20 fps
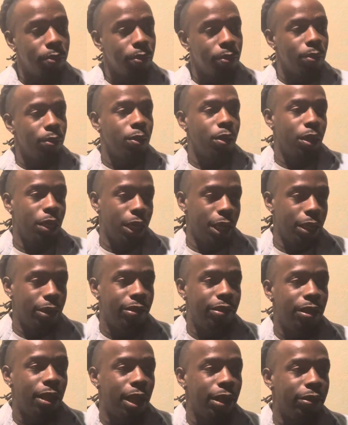We're gonna get
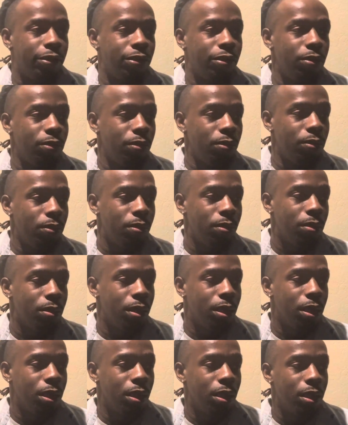into that too
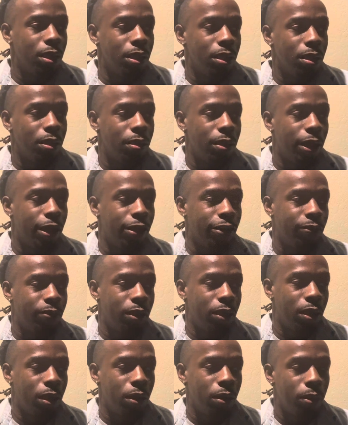as we
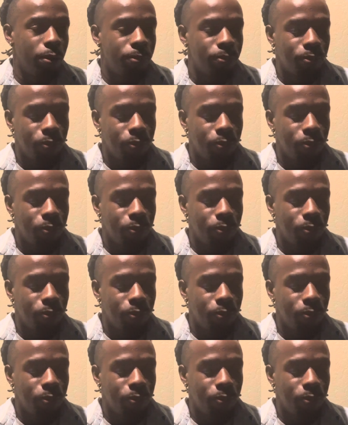go.